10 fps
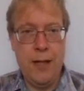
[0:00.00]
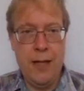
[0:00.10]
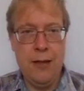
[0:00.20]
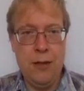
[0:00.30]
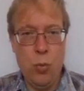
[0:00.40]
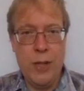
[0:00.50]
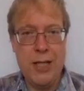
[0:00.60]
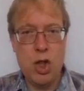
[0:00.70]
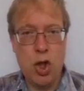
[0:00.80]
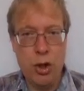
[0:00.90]
in the
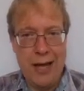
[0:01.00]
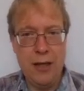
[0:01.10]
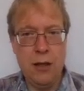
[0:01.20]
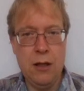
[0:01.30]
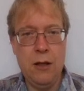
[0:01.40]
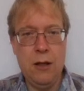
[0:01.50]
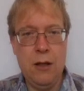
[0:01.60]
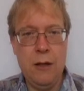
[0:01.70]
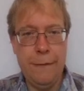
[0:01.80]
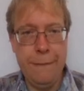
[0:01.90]
weeks that
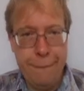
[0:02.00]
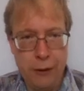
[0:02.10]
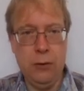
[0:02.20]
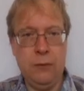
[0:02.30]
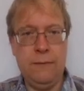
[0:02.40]
follow.